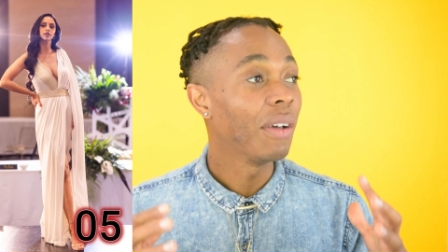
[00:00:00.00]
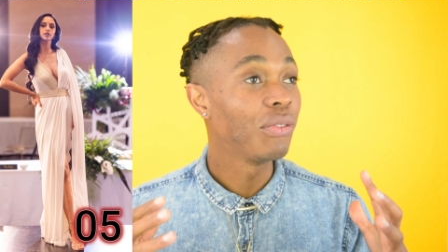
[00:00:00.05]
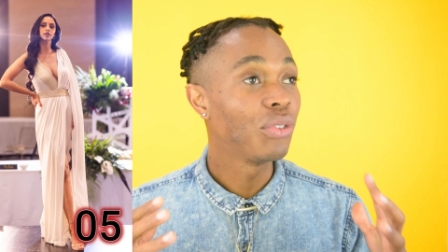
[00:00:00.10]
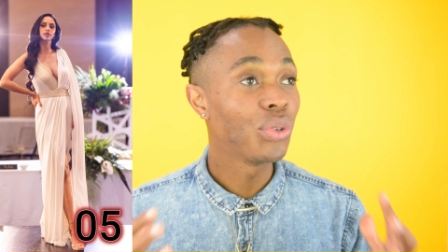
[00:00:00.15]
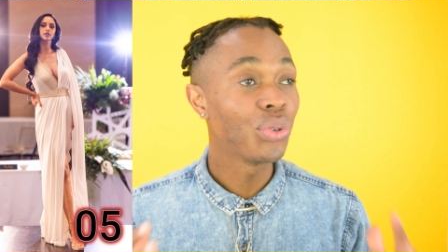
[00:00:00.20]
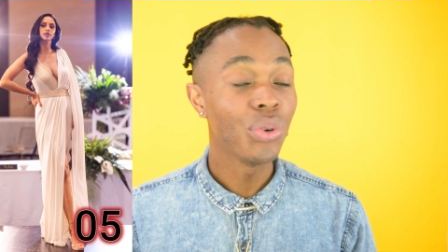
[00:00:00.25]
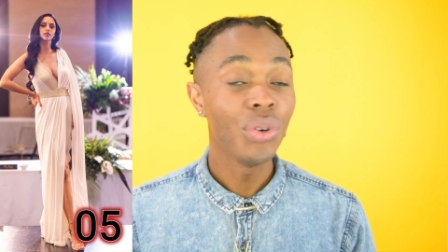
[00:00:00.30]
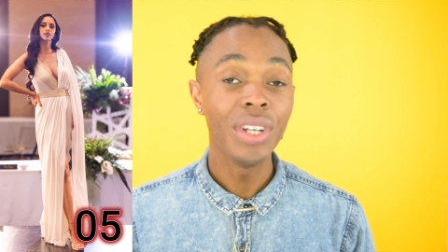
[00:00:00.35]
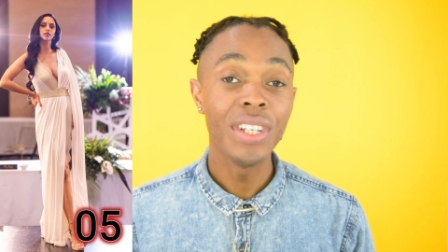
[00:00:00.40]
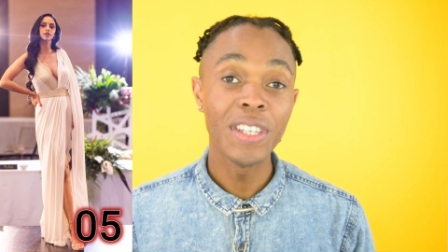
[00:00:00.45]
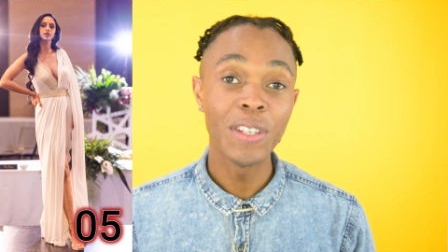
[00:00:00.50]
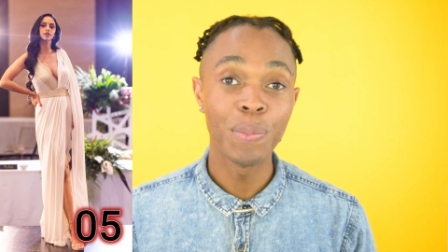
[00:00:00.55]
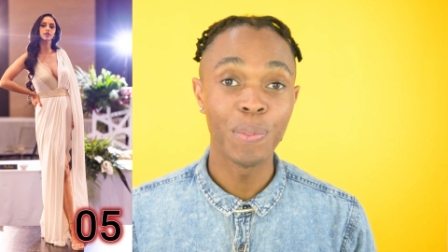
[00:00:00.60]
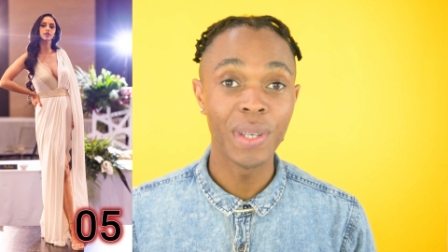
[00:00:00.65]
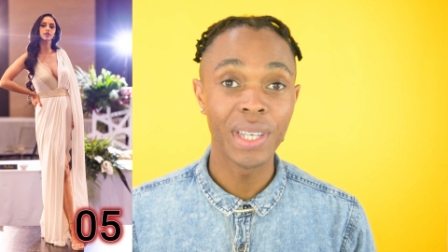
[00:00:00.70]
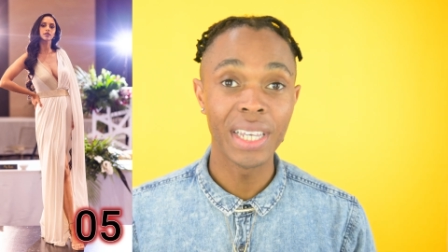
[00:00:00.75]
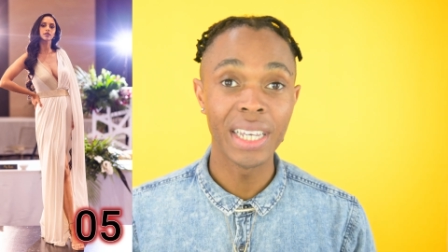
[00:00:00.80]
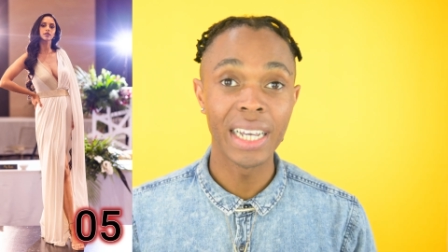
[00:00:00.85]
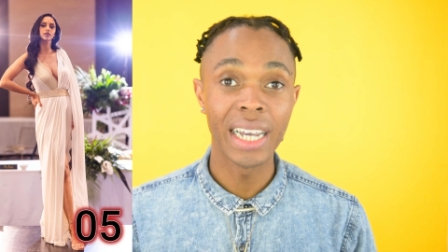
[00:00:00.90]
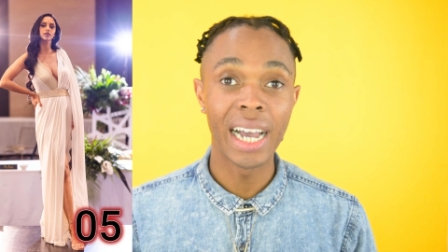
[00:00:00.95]
Truly
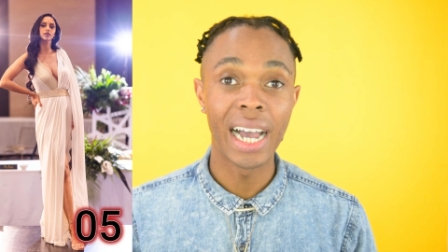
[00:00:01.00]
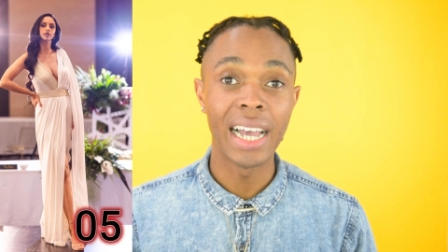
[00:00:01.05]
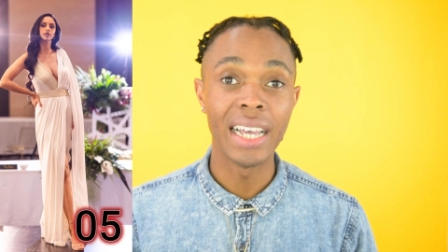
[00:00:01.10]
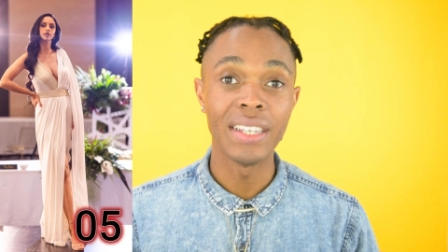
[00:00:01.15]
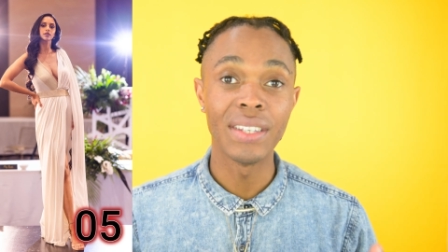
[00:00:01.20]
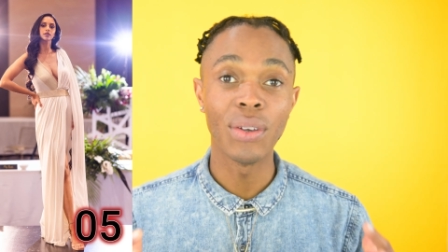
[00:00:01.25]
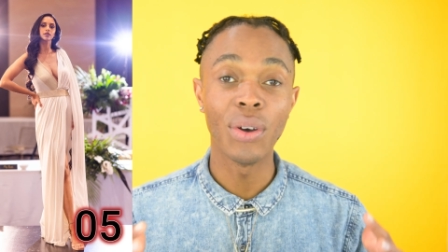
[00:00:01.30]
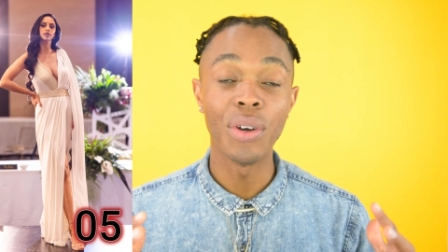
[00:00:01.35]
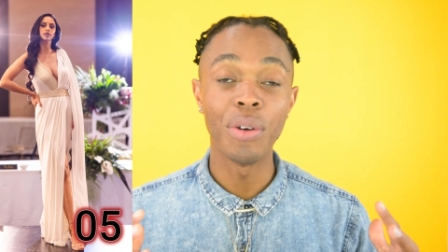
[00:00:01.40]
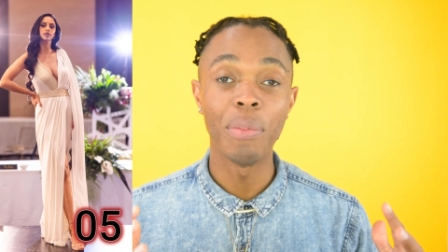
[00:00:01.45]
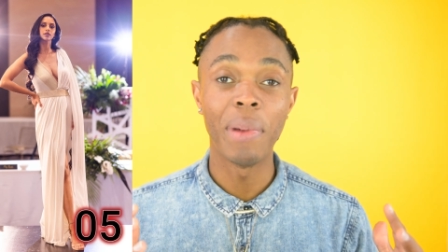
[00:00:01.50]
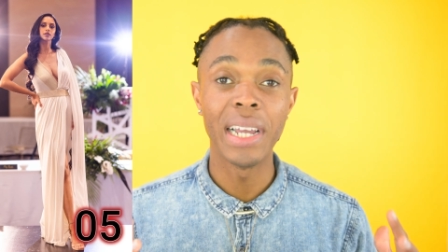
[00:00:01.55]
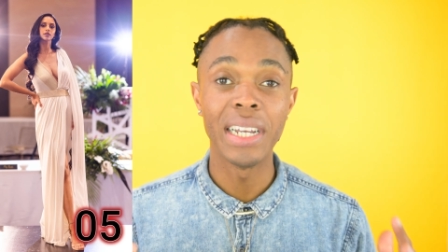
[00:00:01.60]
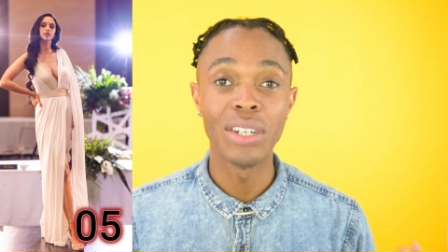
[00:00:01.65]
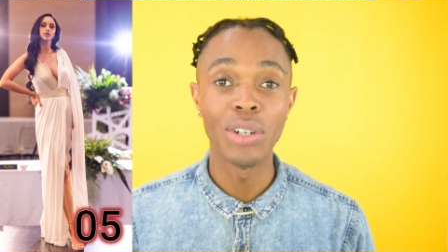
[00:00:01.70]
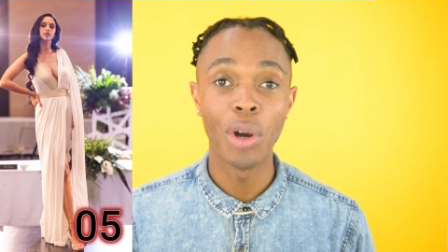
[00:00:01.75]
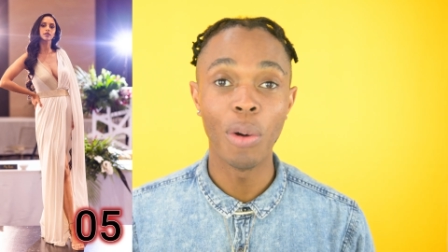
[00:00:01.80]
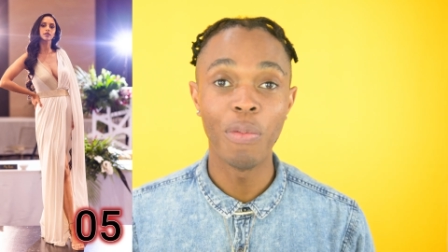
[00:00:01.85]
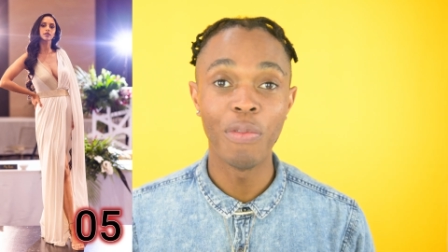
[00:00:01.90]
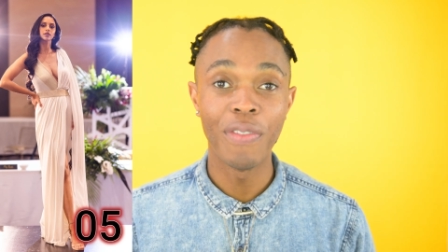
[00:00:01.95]
speaking, guys, on my
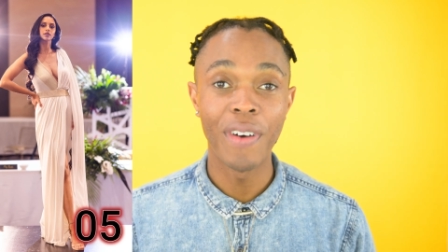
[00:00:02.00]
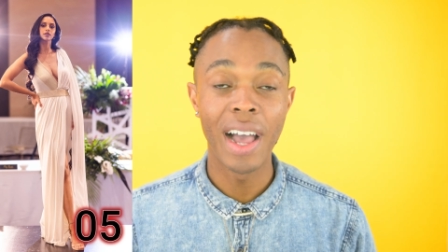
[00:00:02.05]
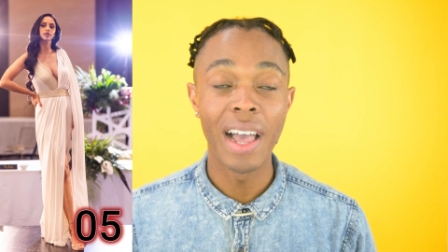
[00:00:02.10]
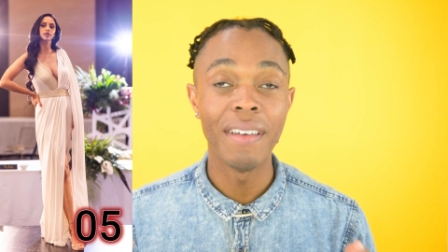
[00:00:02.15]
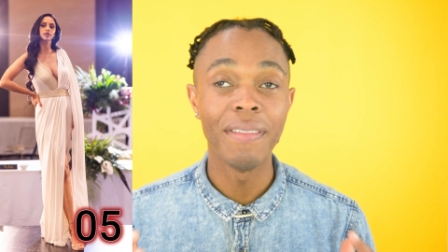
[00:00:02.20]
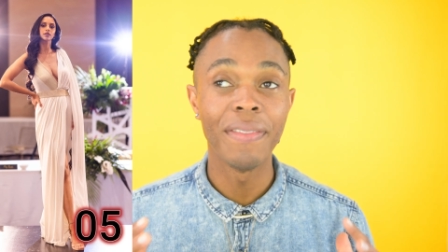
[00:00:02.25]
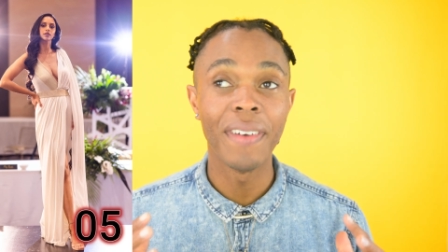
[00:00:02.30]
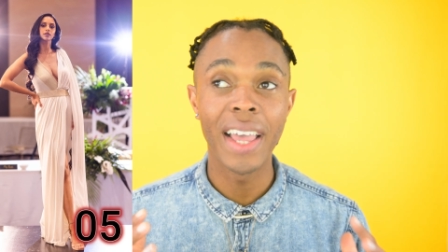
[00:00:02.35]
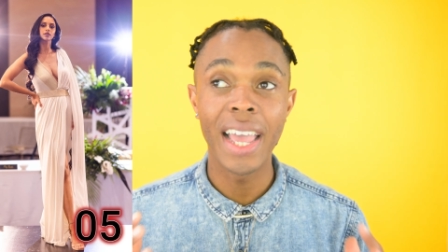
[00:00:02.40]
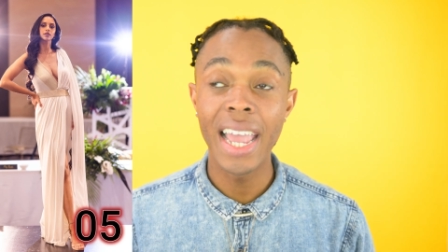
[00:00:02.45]
top 5,